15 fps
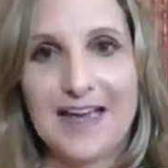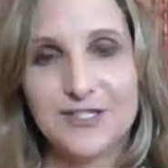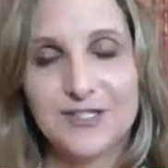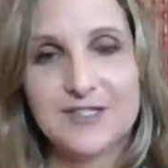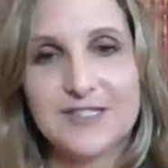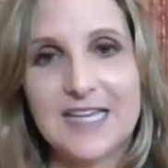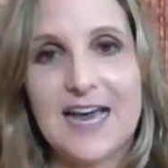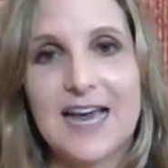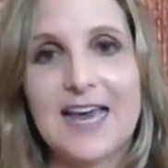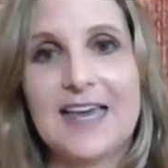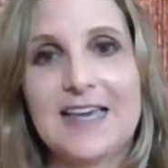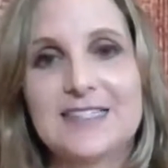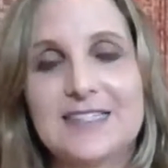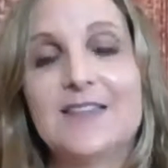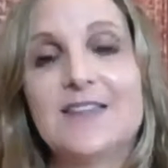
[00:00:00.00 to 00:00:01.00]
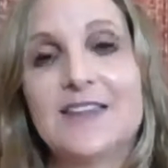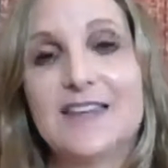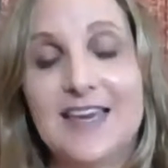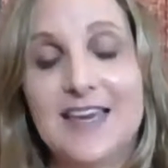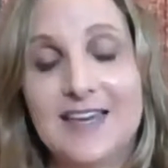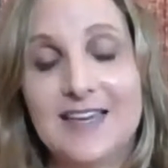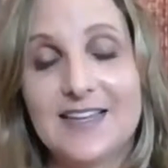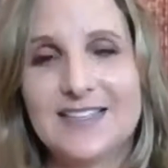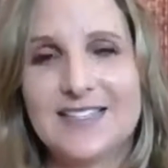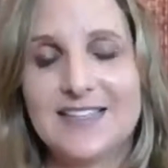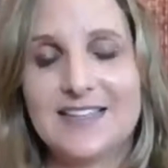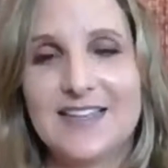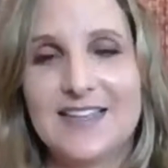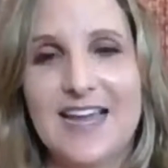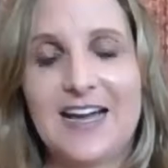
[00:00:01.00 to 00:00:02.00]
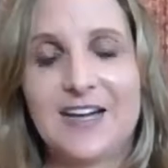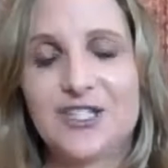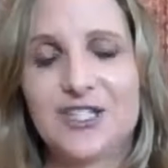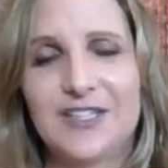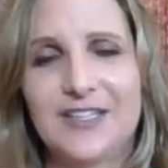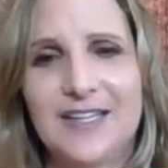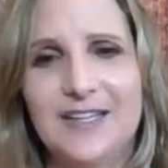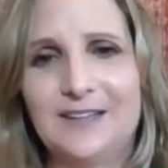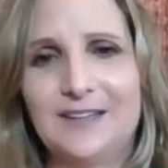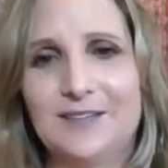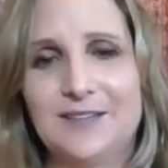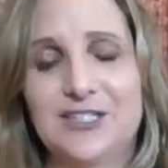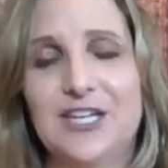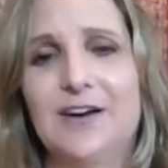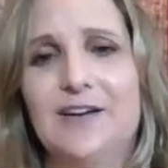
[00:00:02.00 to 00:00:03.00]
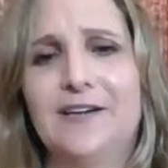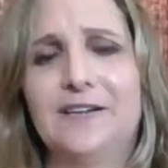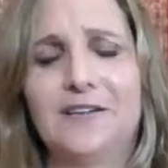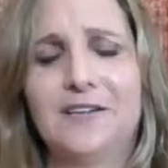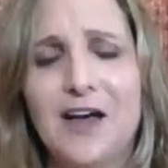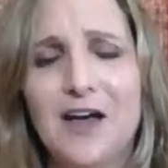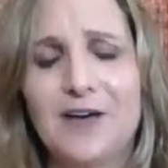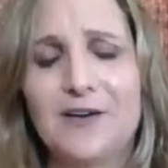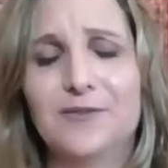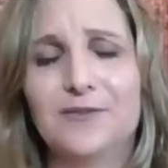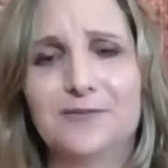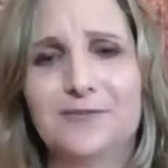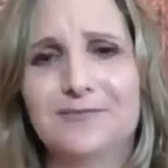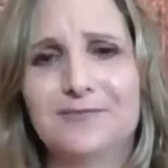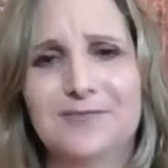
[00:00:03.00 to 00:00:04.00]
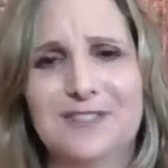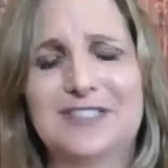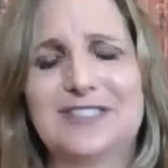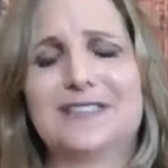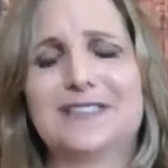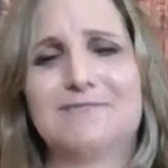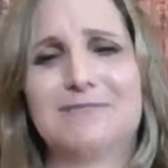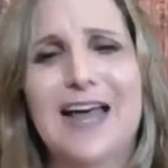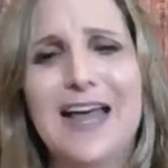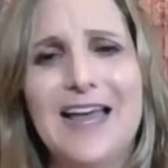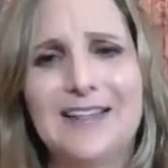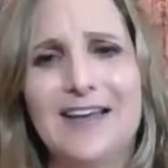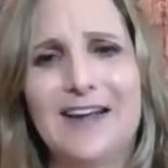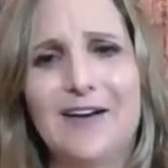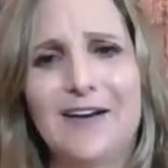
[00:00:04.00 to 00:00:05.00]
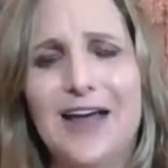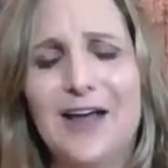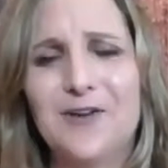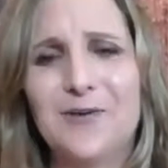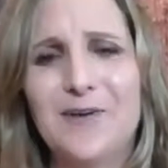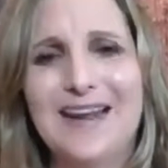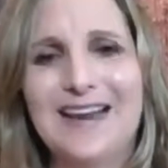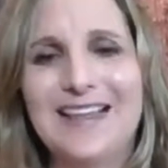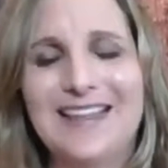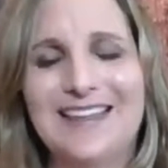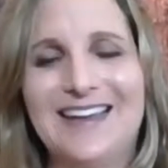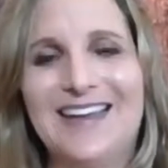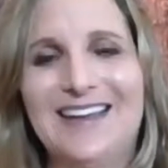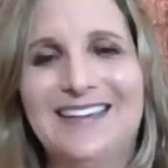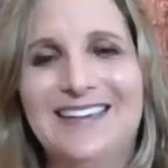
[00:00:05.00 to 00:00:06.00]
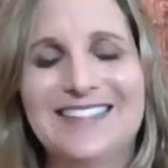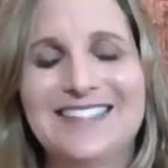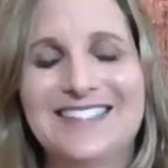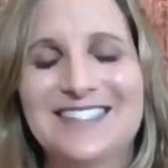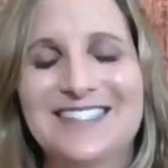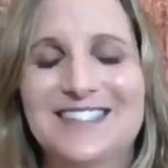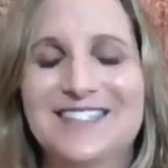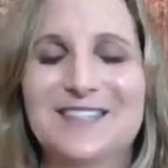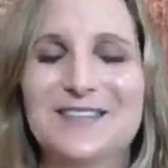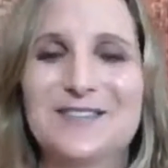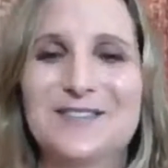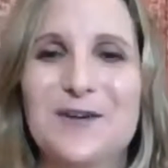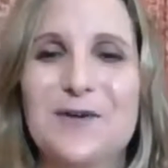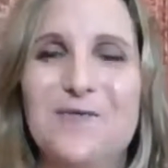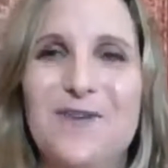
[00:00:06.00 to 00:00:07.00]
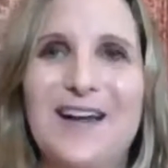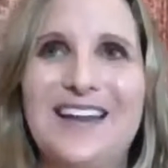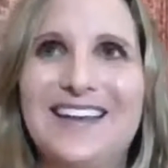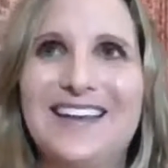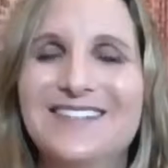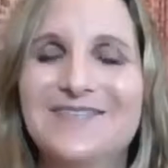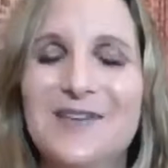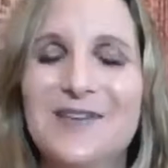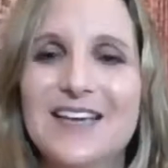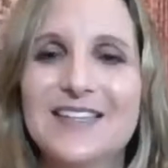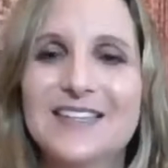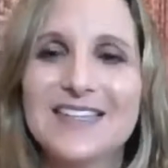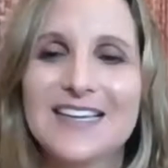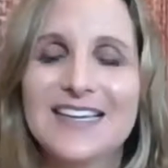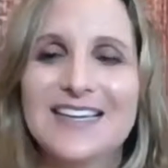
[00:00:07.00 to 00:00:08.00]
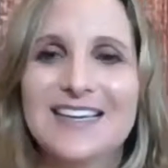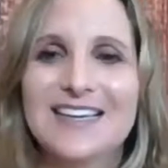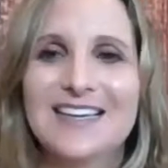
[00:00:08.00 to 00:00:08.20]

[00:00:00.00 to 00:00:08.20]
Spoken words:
exercise. And then the kids, they actually share and love just lying there and not doing anything. It's just so funny because